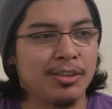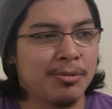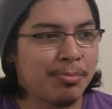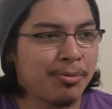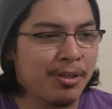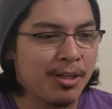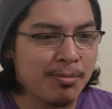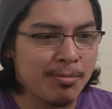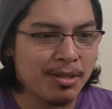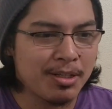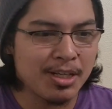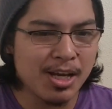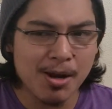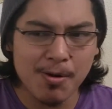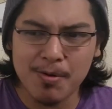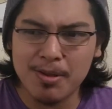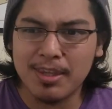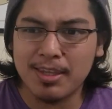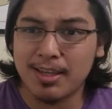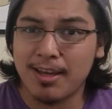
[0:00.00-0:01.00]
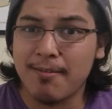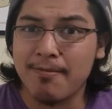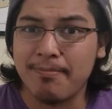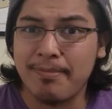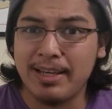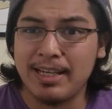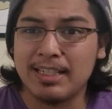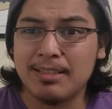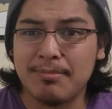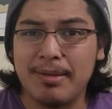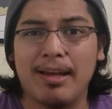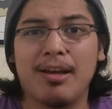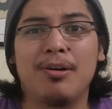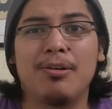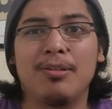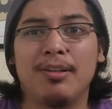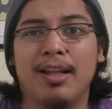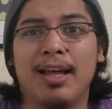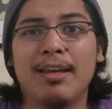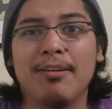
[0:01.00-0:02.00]
They're pretty much everything I've based my
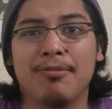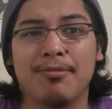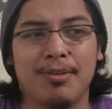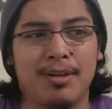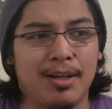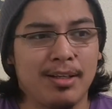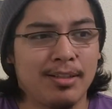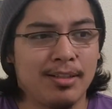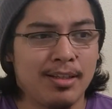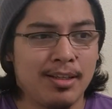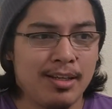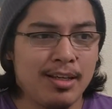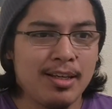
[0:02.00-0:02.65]
whole life on.